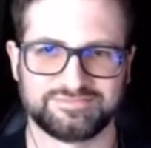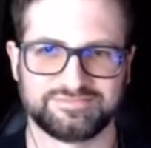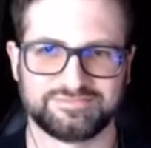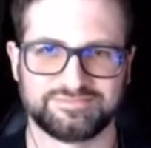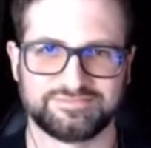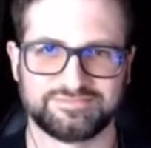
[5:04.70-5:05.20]

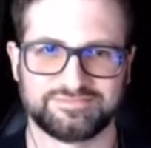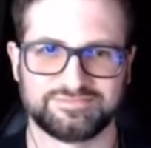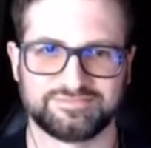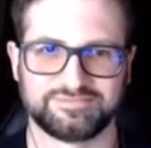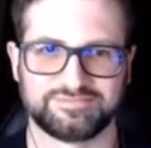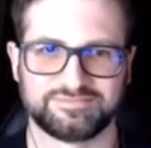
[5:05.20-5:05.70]

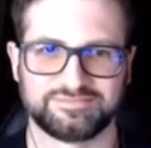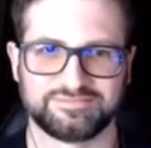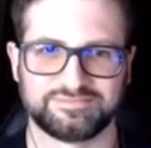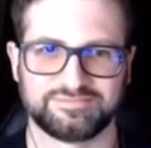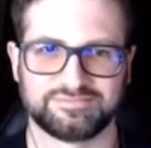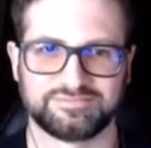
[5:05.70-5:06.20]

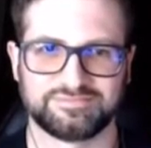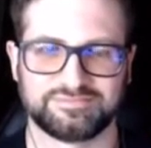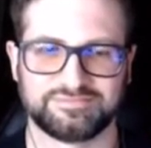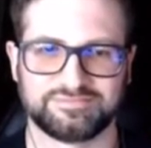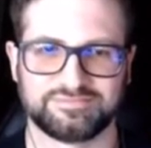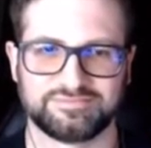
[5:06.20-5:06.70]

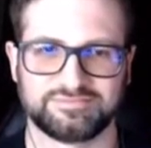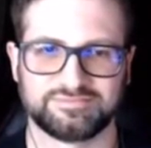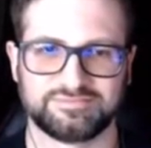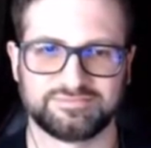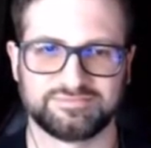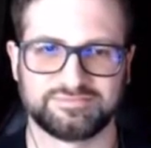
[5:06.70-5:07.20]

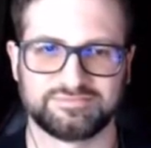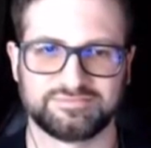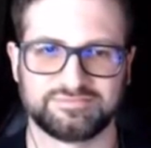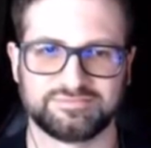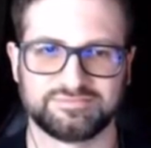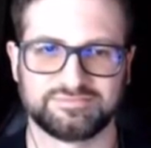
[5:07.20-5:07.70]

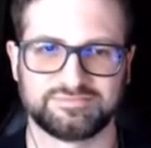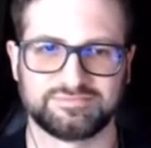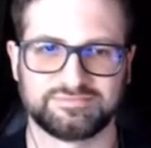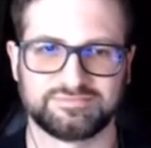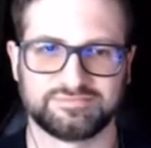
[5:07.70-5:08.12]
(silent)